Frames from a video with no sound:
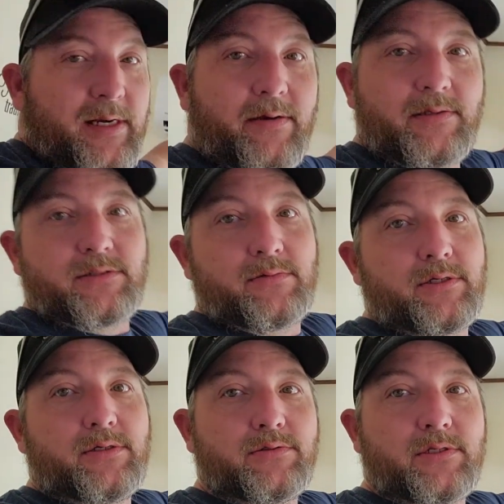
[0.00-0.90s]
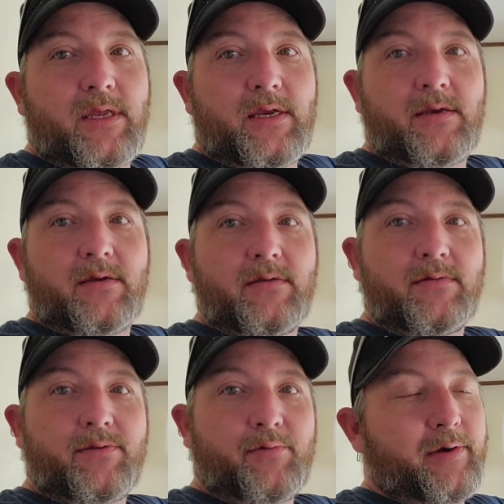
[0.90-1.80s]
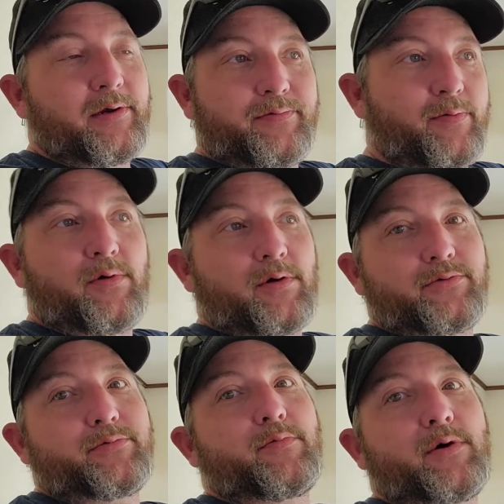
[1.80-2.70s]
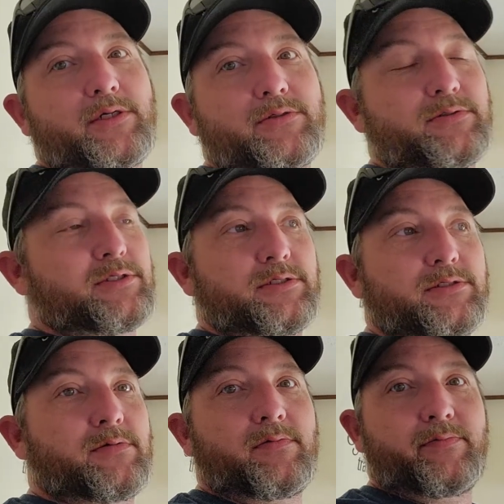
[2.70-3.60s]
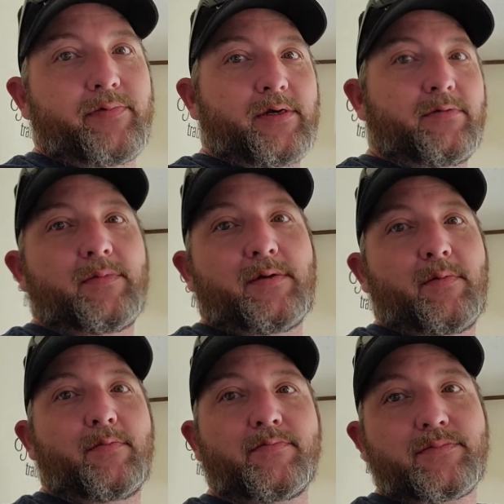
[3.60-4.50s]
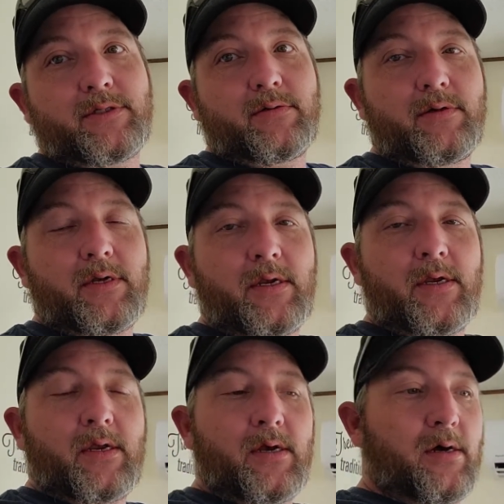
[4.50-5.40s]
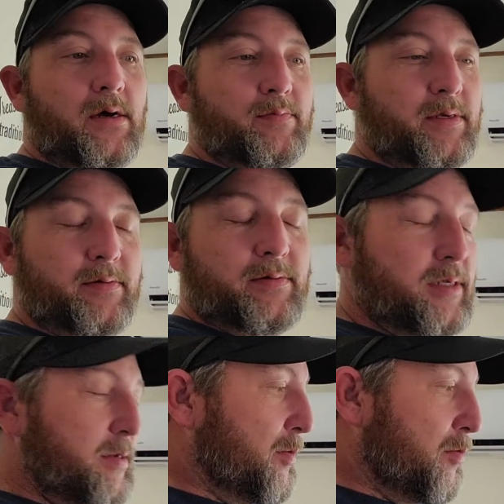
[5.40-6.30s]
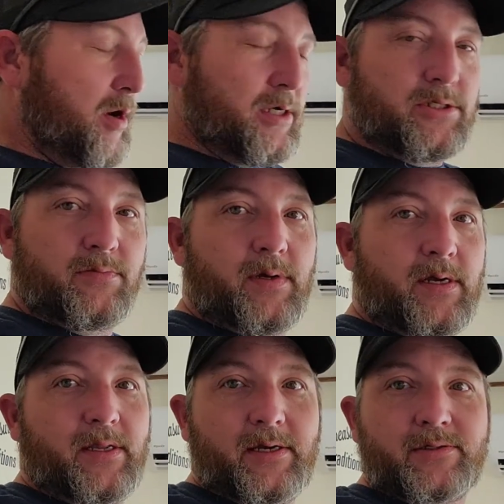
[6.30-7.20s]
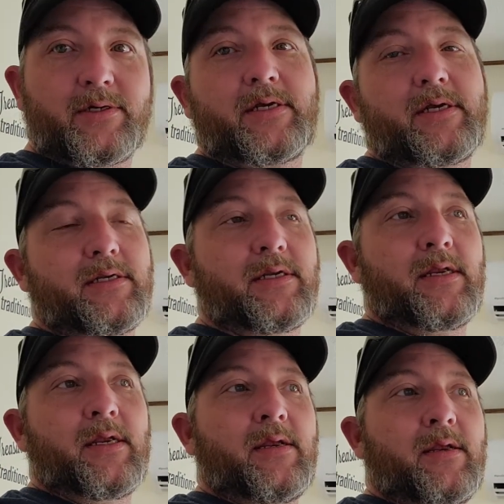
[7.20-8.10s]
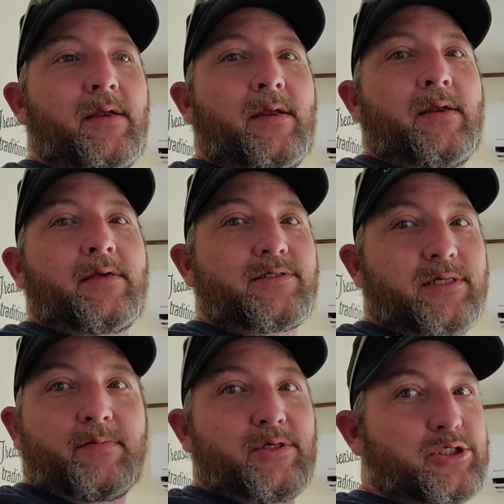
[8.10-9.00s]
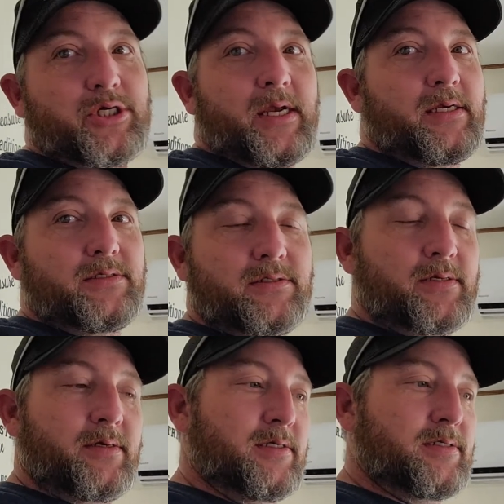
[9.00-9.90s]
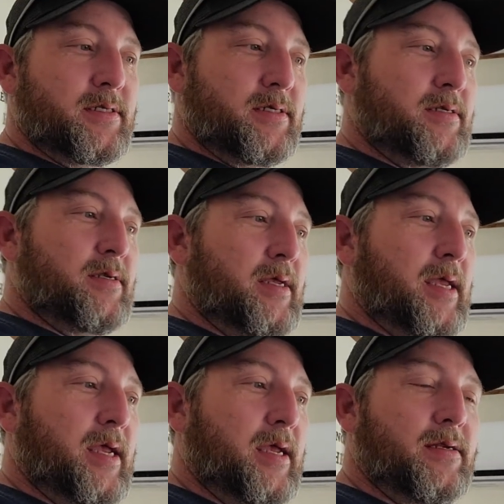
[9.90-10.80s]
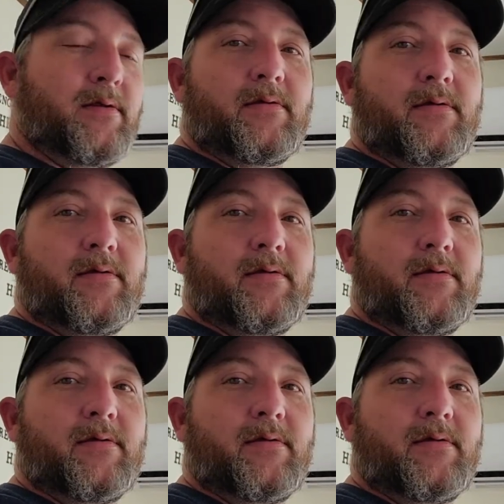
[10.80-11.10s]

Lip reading: now, it's only using like 300 or 400 watts, which is very minimal. So I'm gonna keep a watch on my electric and see how much change there is in it, and